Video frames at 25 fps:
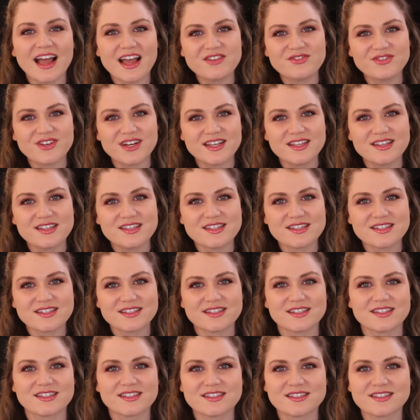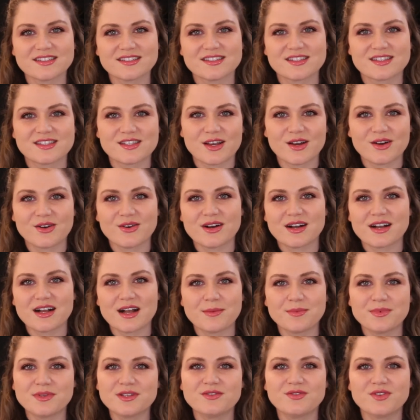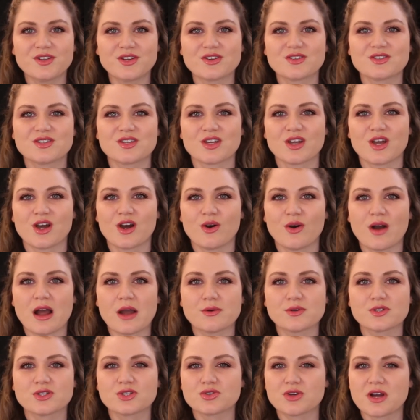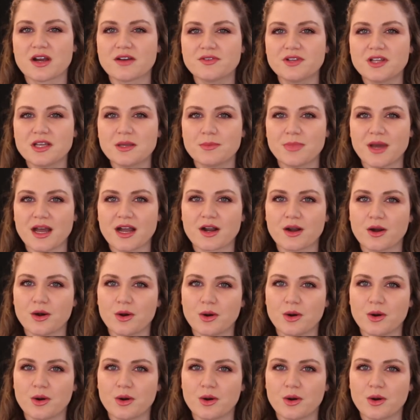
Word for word: Hi, friends. So, a couple of years ago, I was traveling back